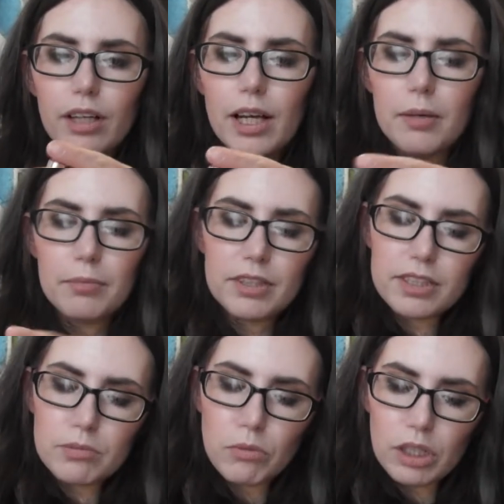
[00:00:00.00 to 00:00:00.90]
Um, this
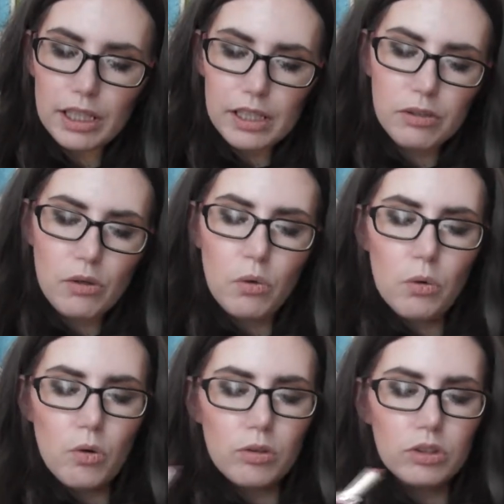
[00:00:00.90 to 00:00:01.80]
is more like an
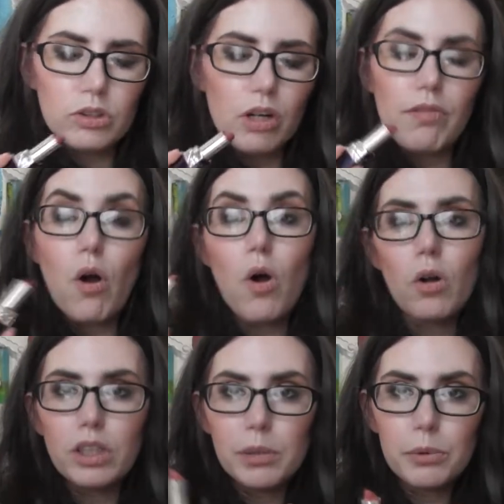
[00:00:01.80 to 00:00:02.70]
old sort of
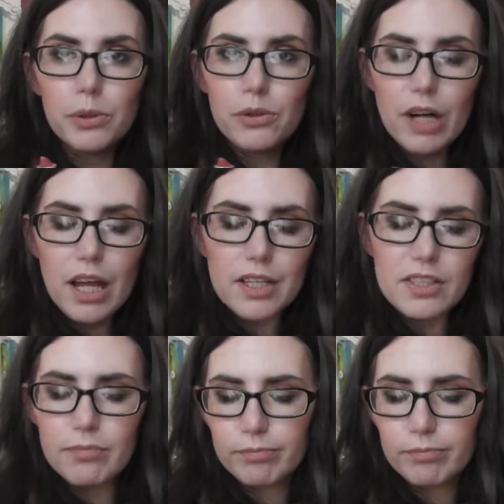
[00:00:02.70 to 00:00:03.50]
Hollywood red.